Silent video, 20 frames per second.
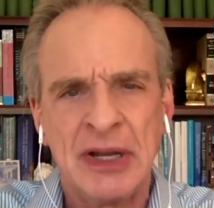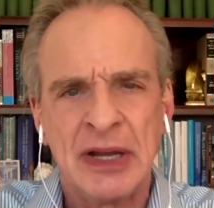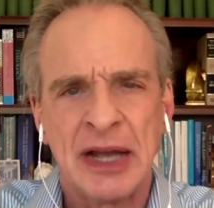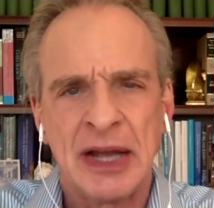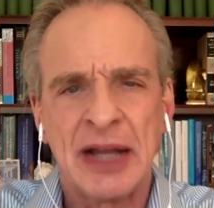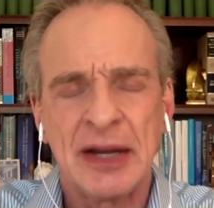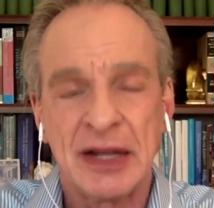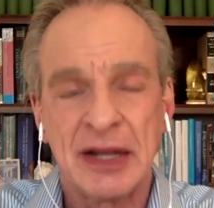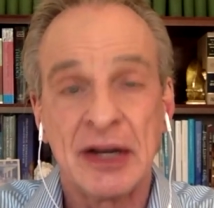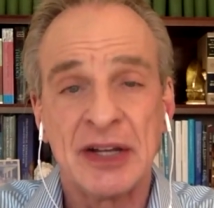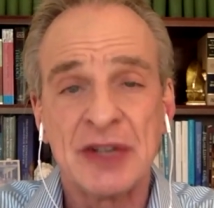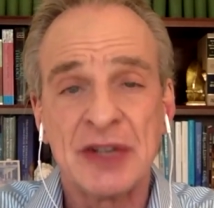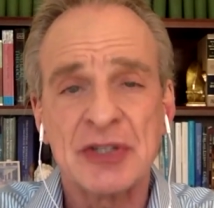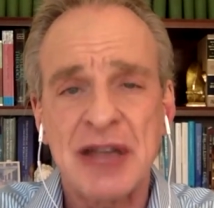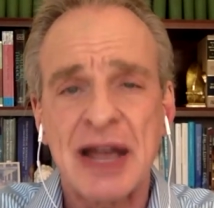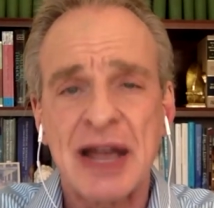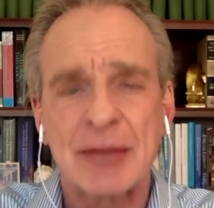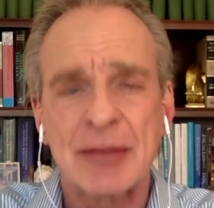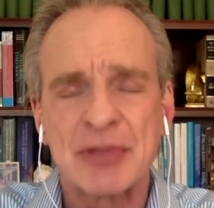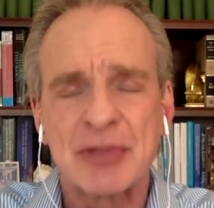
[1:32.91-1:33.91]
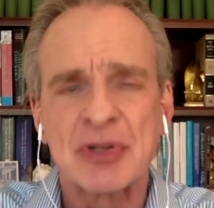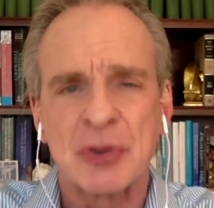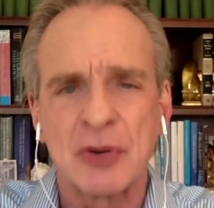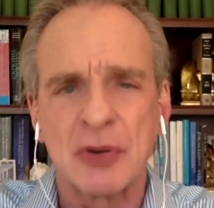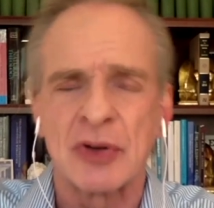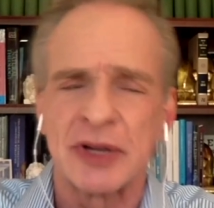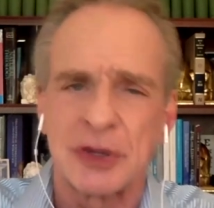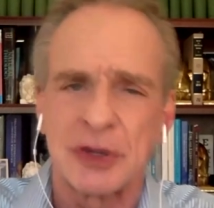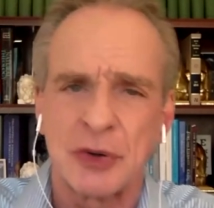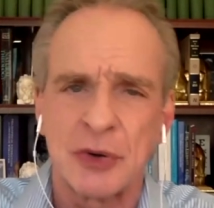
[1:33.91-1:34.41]
And it is
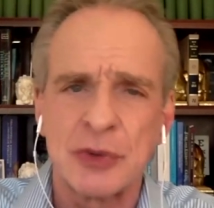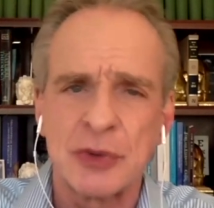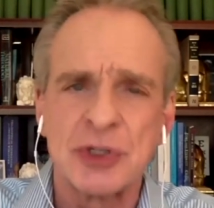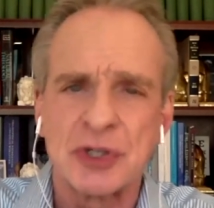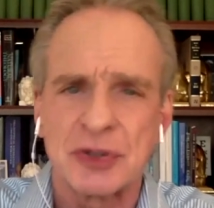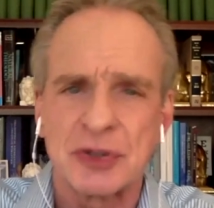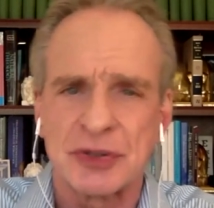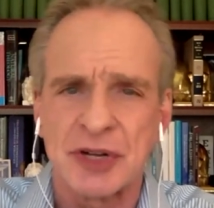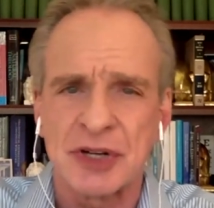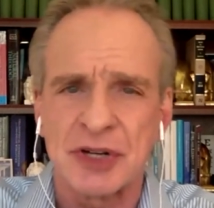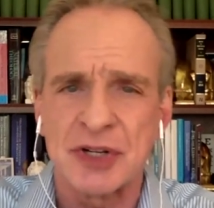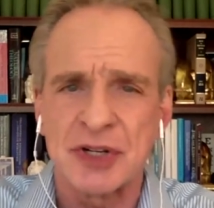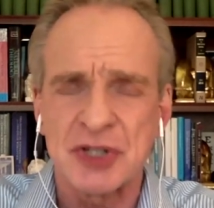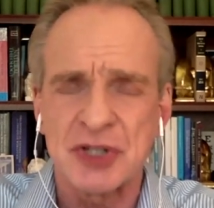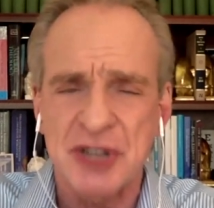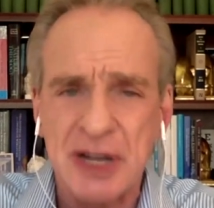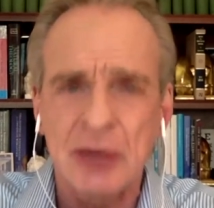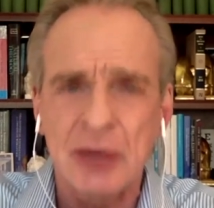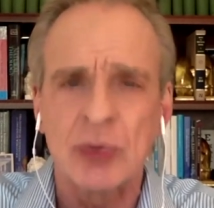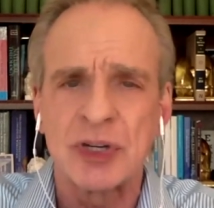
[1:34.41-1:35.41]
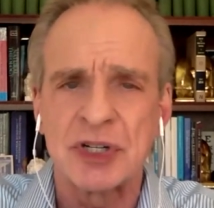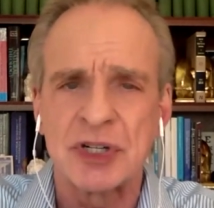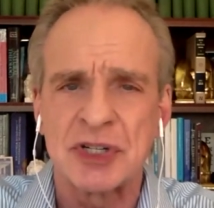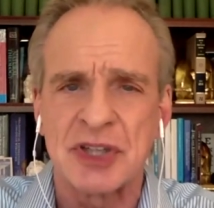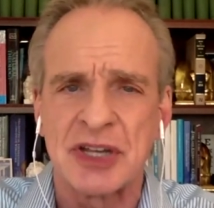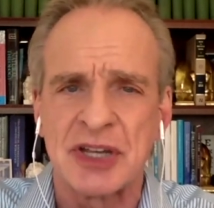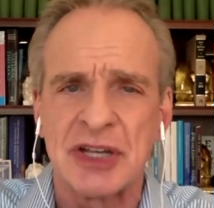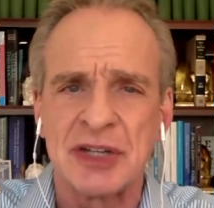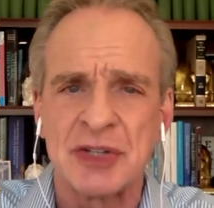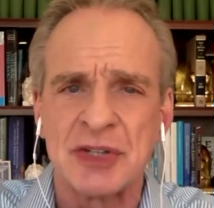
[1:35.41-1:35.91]
absolutely crucial to distinguish
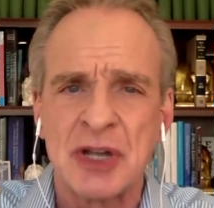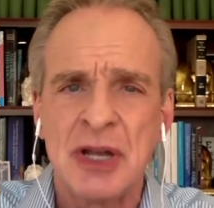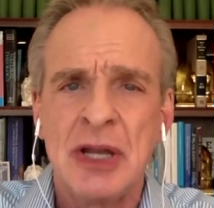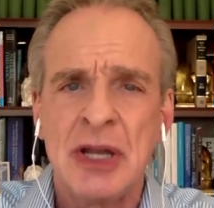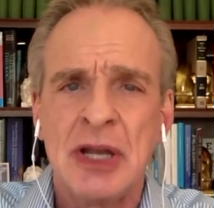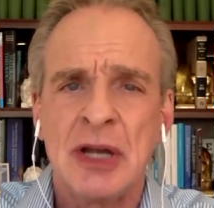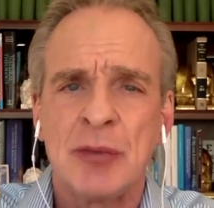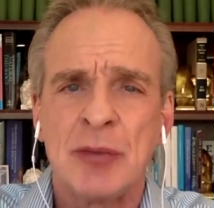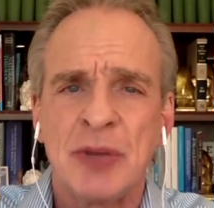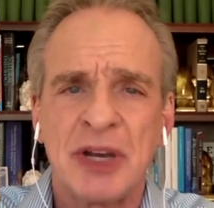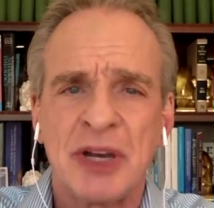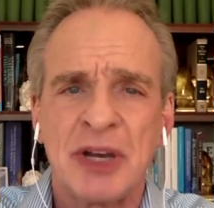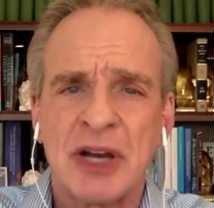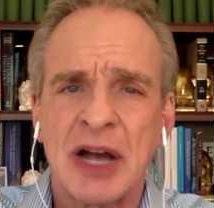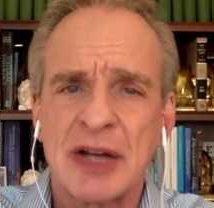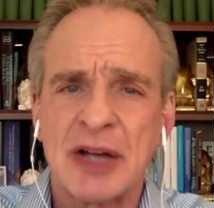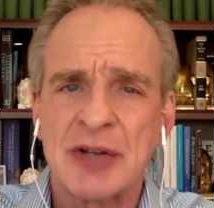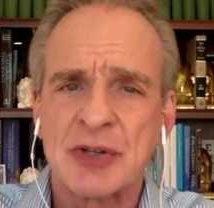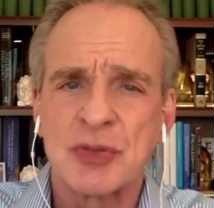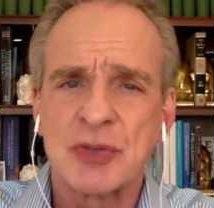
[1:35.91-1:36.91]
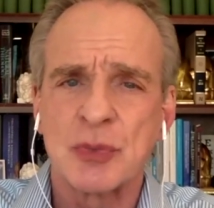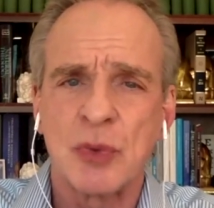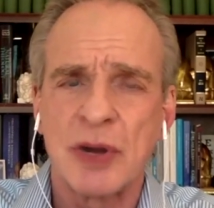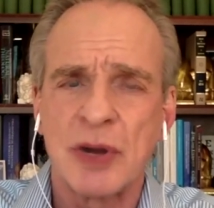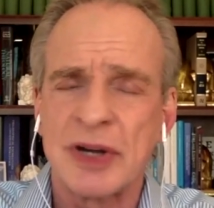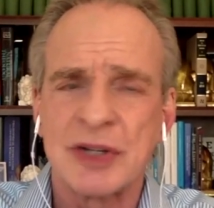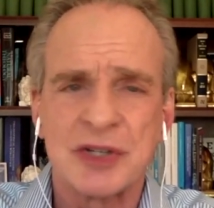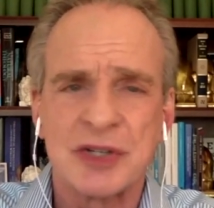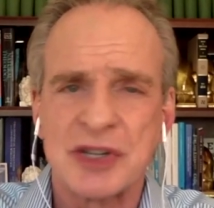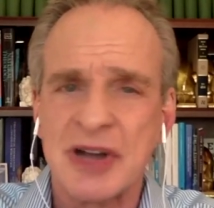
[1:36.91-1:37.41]
these, because
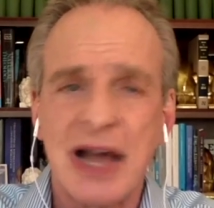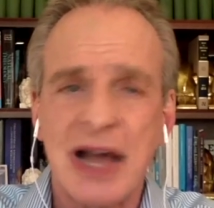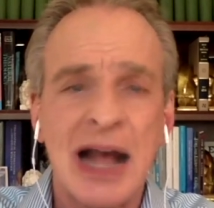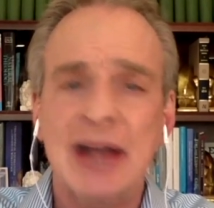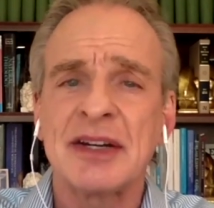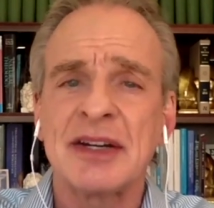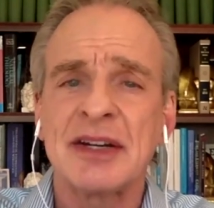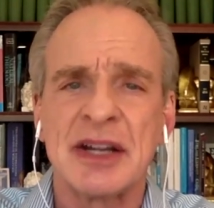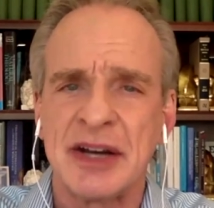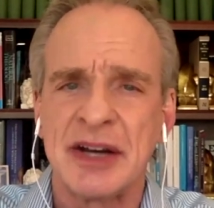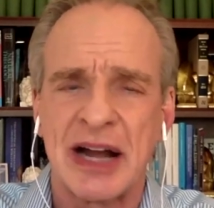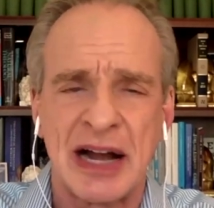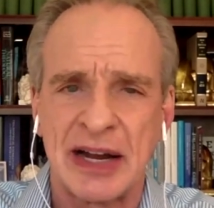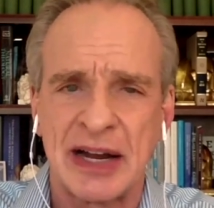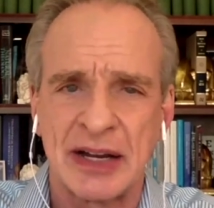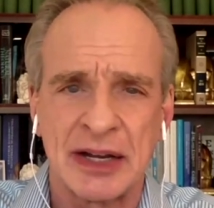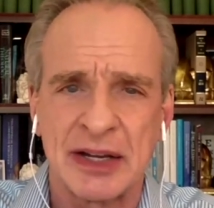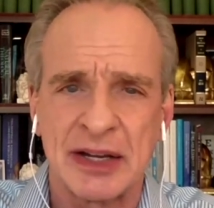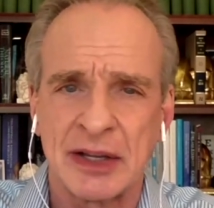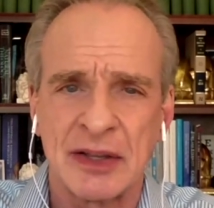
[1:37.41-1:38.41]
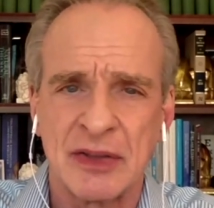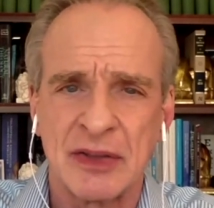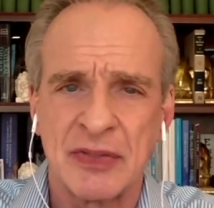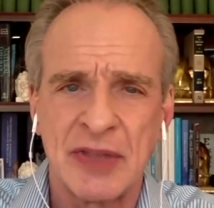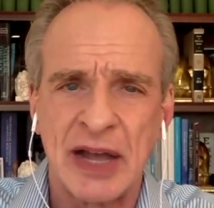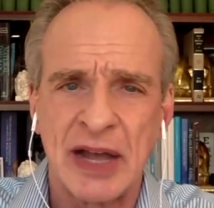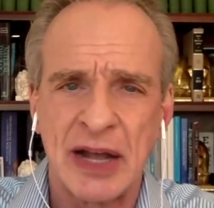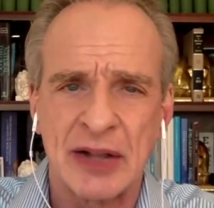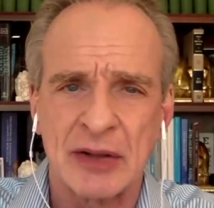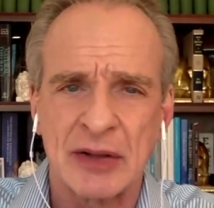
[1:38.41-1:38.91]
one is not denying
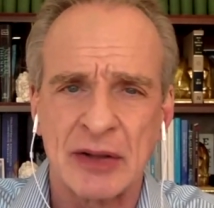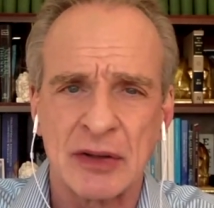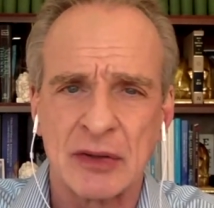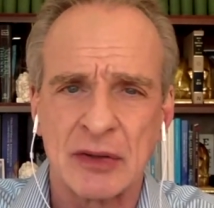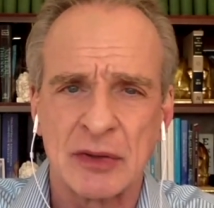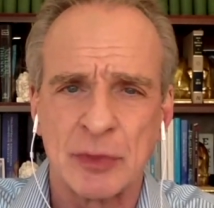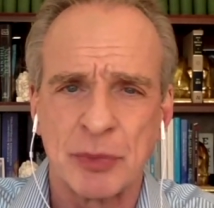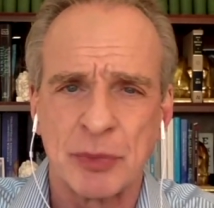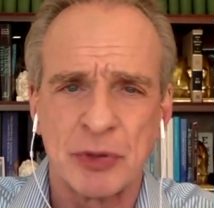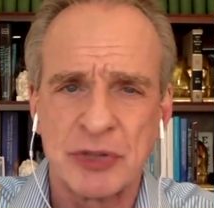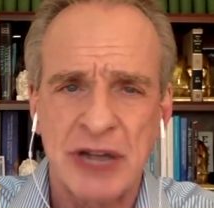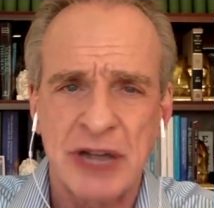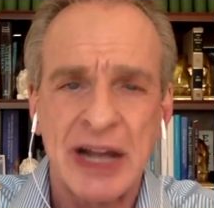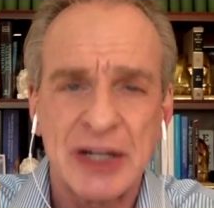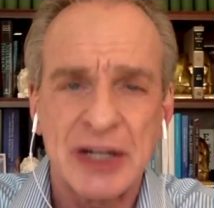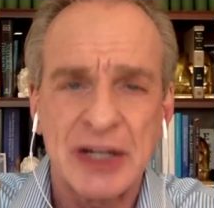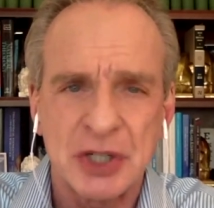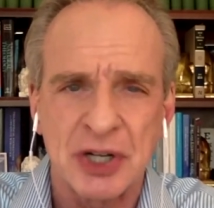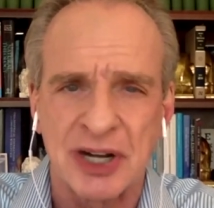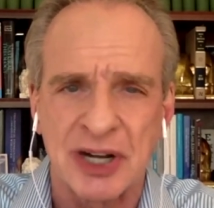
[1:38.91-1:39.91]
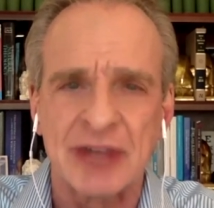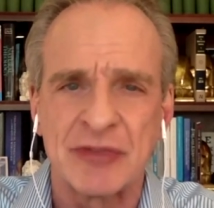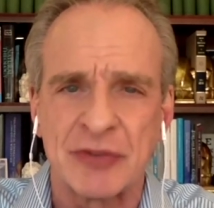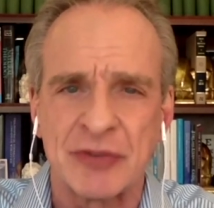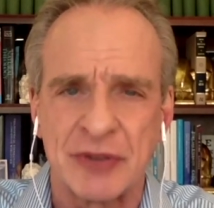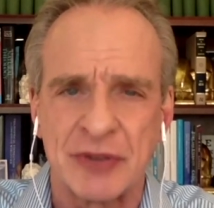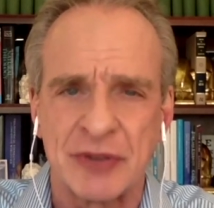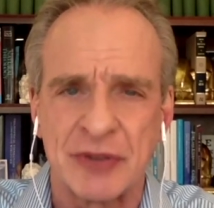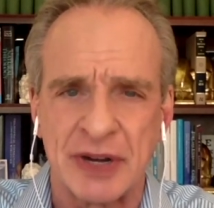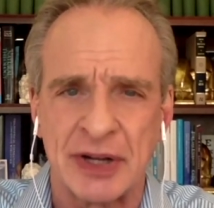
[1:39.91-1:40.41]
that the potential
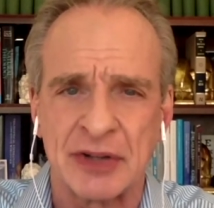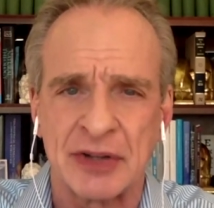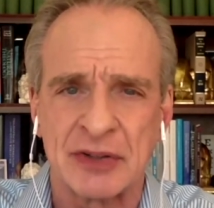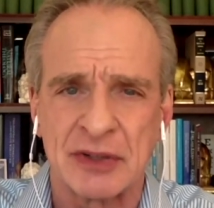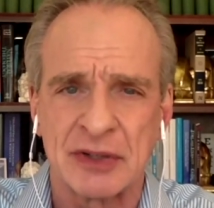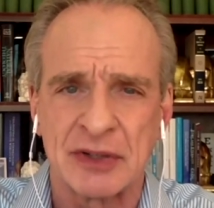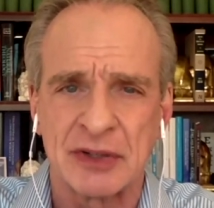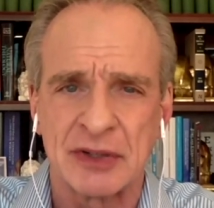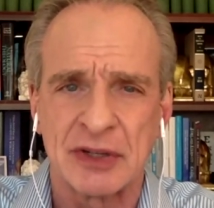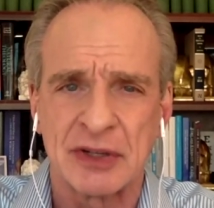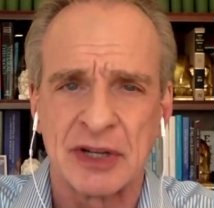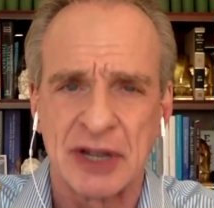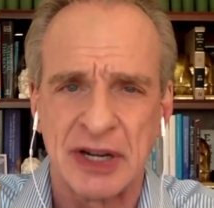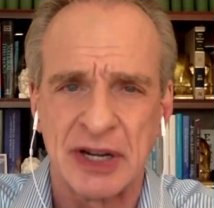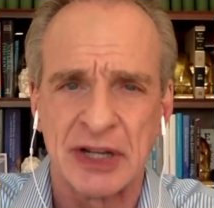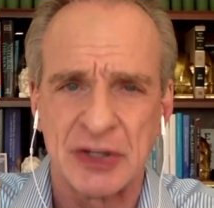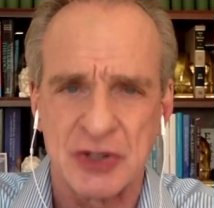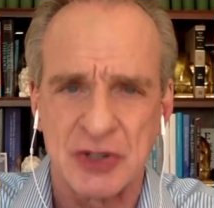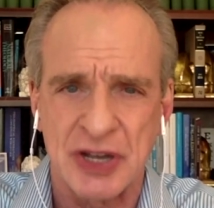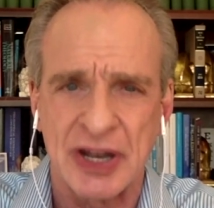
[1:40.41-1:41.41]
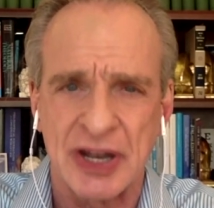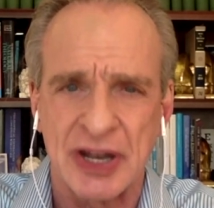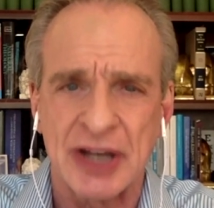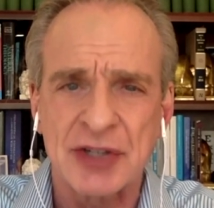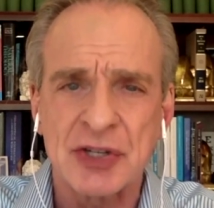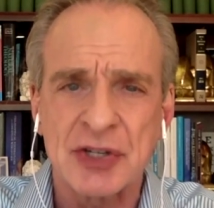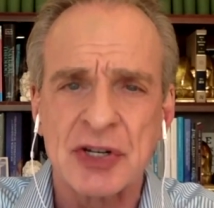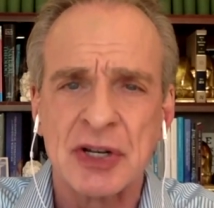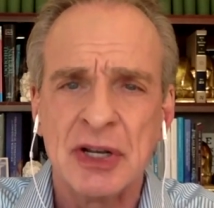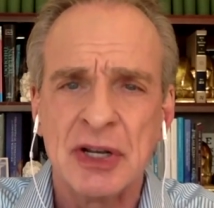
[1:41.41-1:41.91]
infinite can
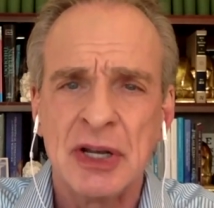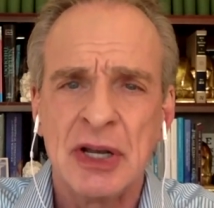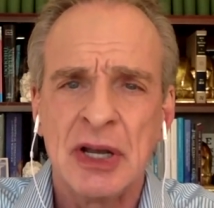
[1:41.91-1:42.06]
exist.